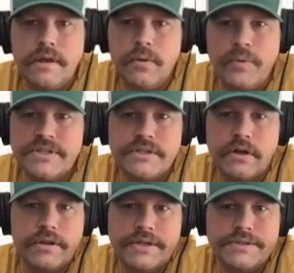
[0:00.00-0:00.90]
we just
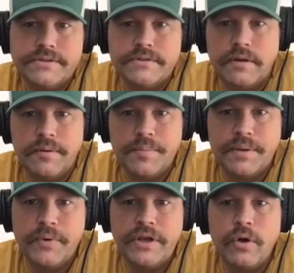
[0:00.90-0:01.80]
call it engines. I mean, but
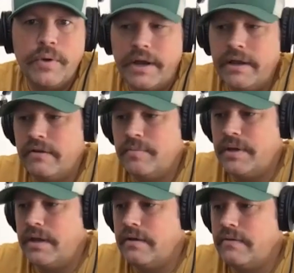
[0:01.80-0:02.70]
we know what it is. But
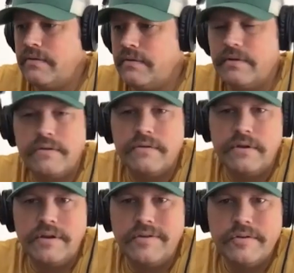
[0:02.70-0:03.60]
yes, it's just an
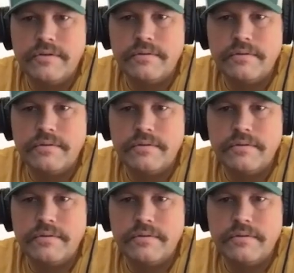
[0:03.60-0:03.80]
engine.